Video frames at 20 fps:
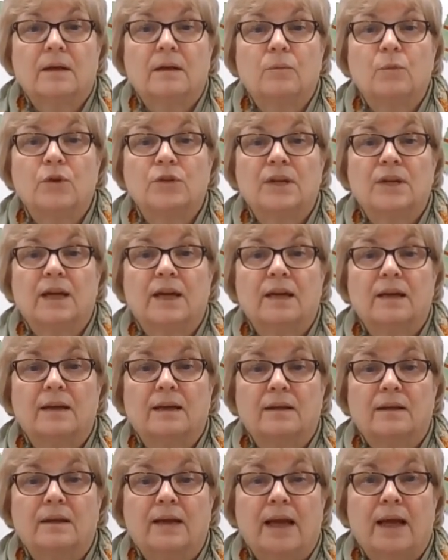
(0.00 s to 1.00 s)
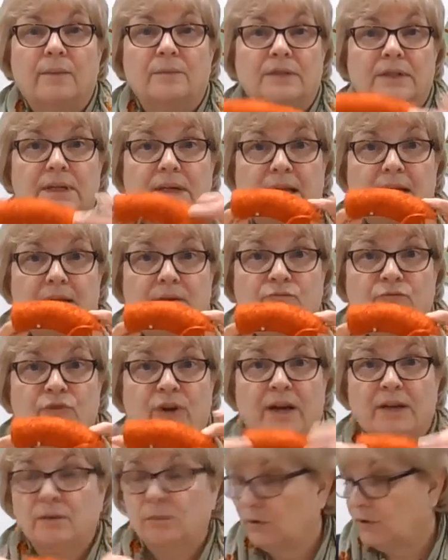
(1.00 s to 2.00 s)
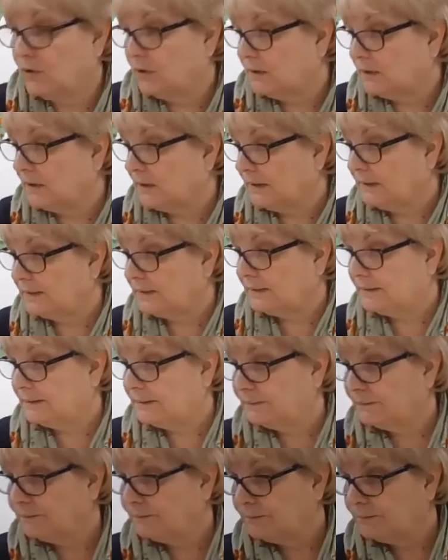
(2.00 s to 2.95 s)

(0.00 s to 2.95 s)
which I happen to get in red, which is nice.